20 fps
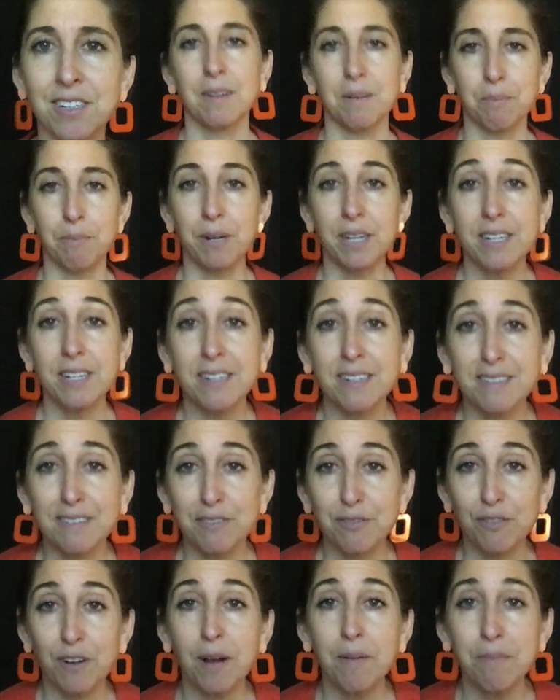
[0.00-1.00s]
But it is
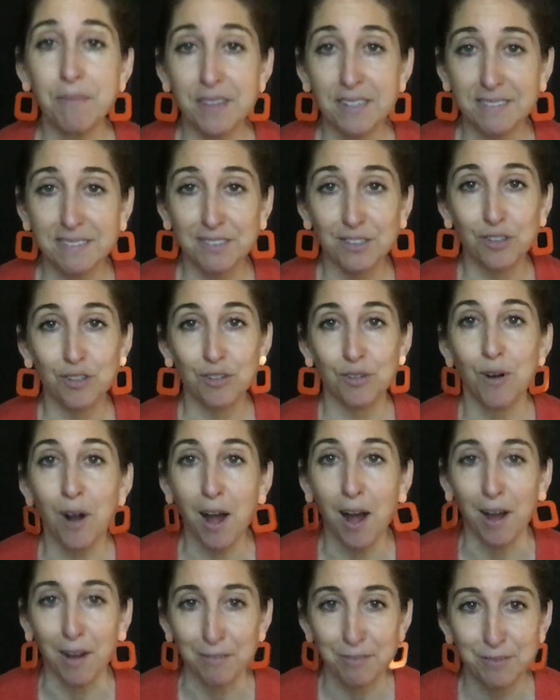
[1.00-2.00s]
from this
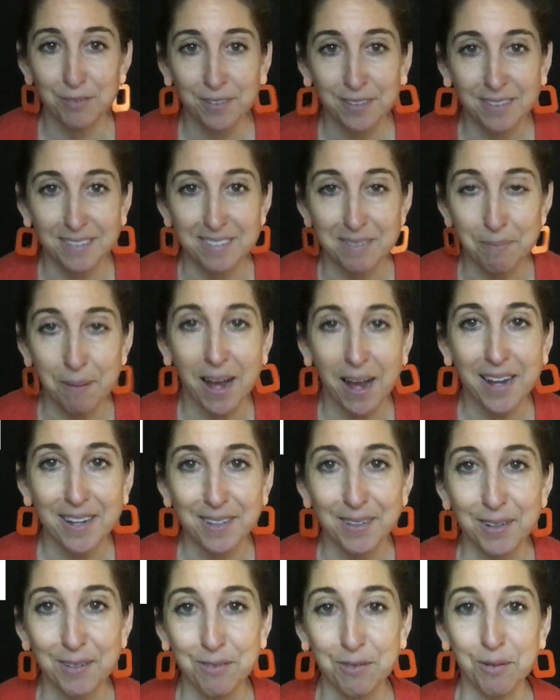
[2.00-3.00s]
trough, this
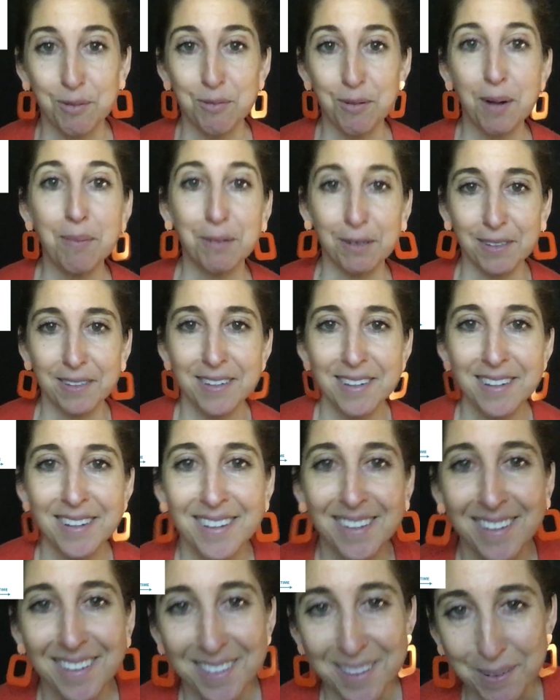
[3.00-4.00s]
pile of rubble,
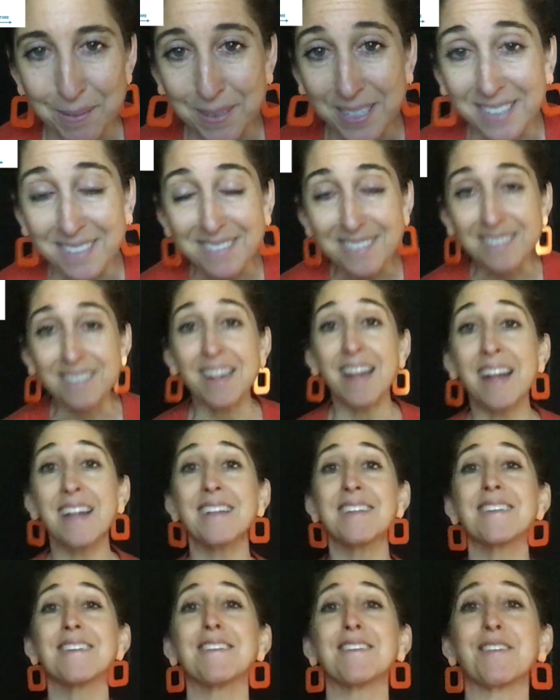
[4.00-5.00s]
that we
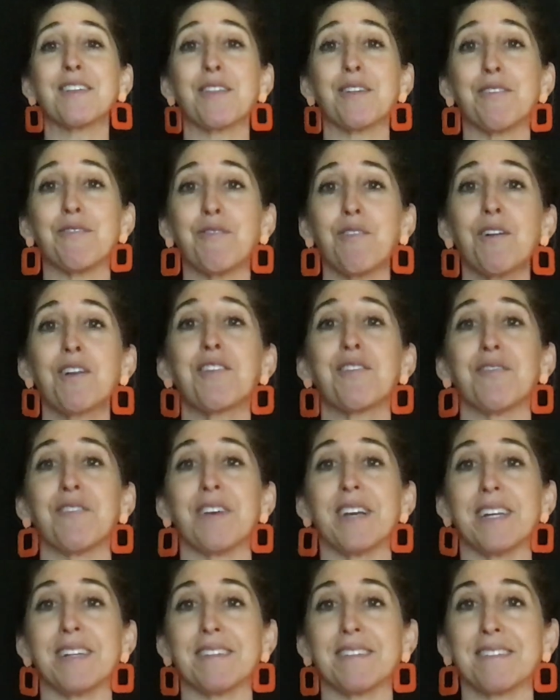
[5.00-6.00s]
ascend to the fourth
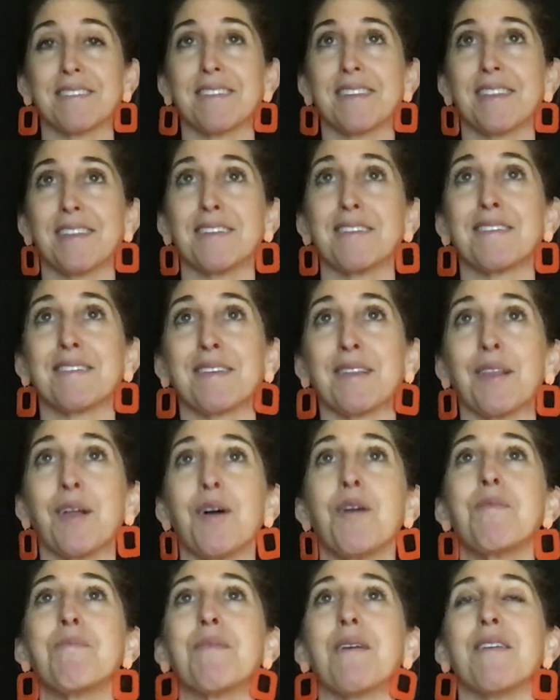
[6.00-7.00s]
phase, the
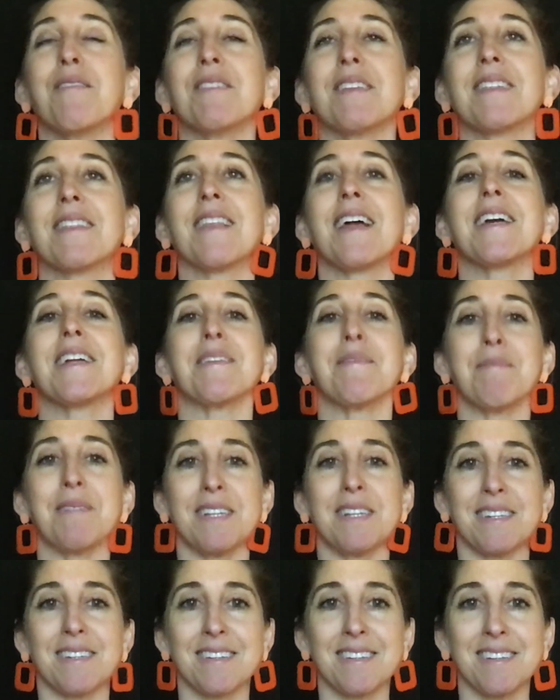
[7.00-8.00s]
slope of
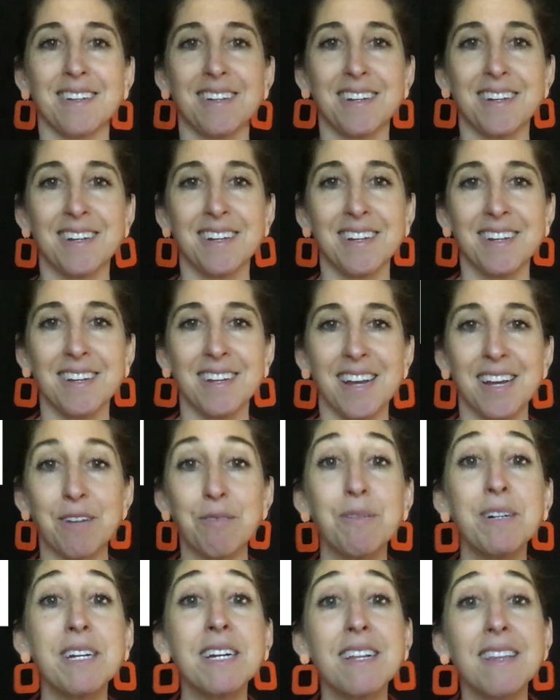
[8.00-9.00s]
enlightenment, and
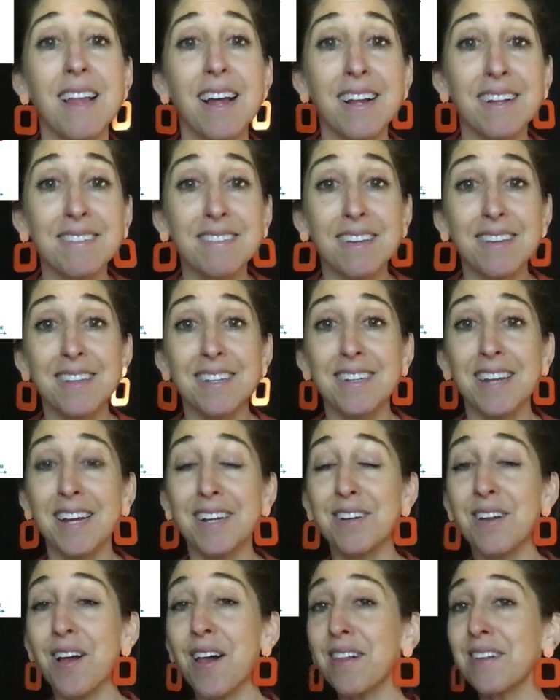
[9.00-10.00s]
realize that the
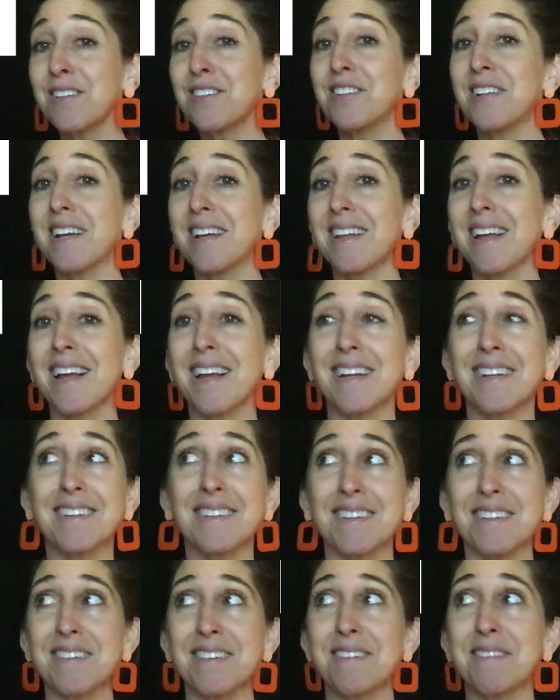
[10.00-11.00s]
technology at hand
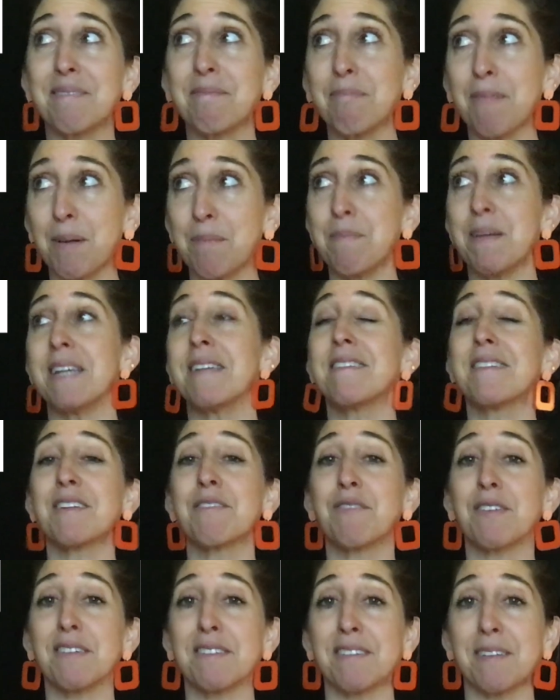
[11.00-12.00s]
is amazing
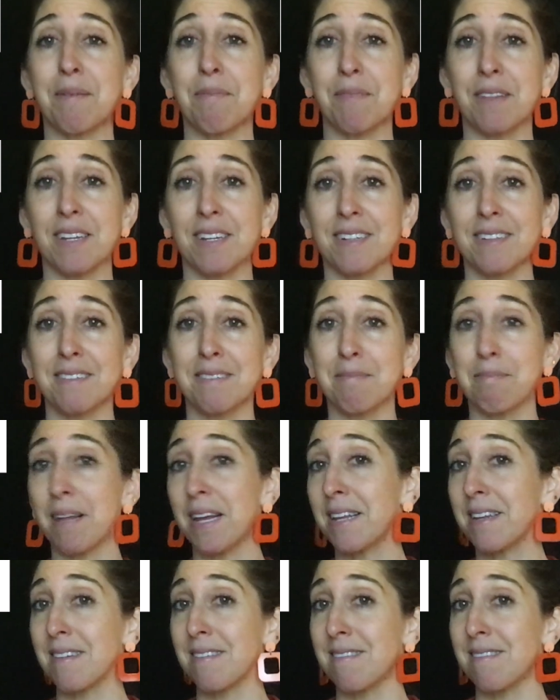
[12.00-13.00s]
for some things
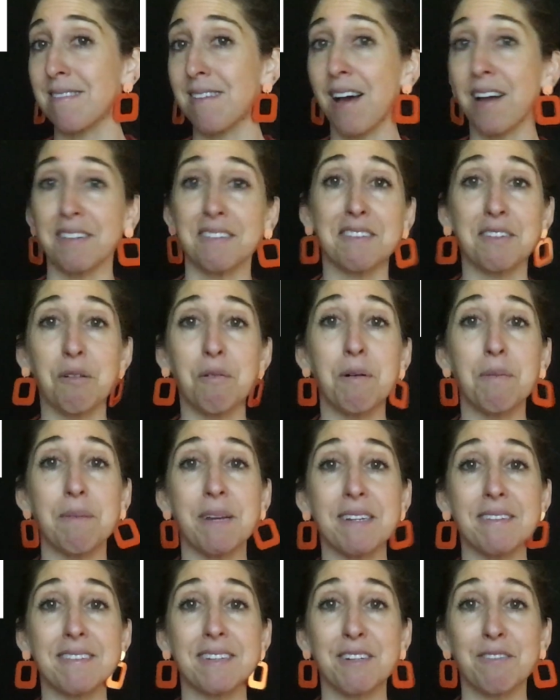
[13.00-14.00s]
and not so
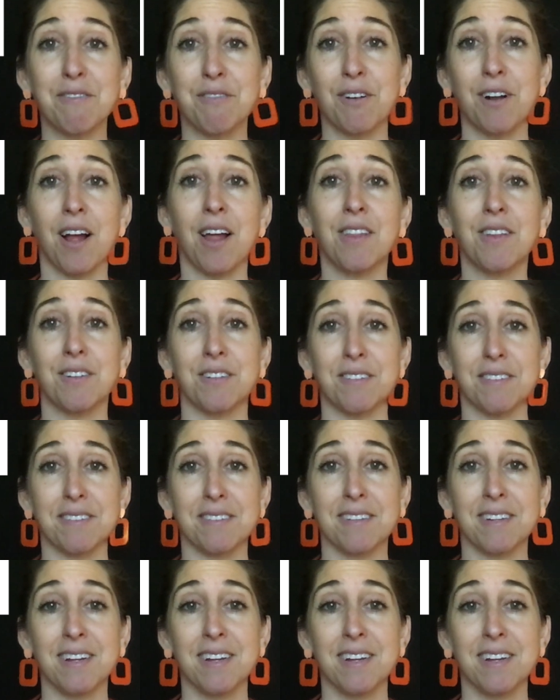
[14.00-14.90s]
amazing for others.